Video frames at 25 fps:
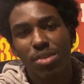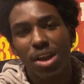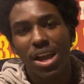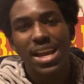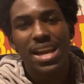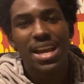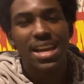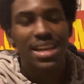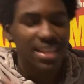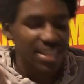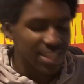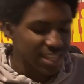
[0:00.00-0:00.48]
I
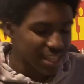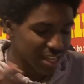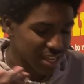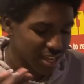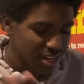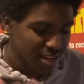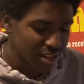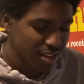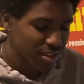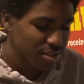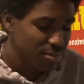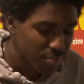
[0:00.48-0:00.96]
got to get
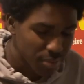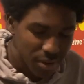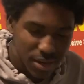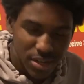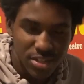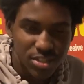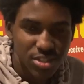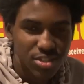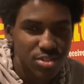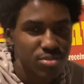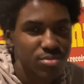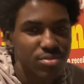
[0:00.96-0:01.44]
another pair
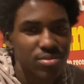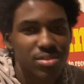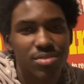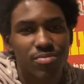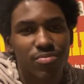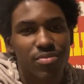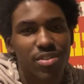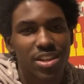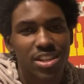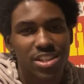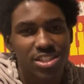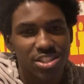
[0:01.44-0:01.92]
of shoes
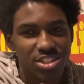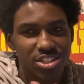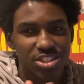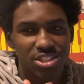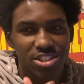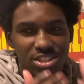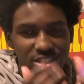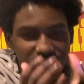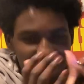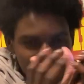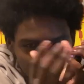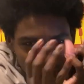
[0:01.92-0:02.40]
and really
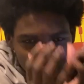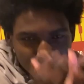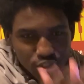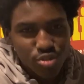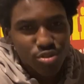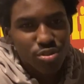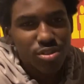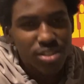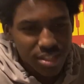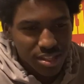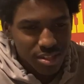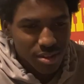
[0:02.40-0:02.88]
just
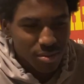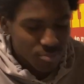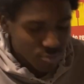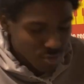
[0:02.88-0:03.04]
treat them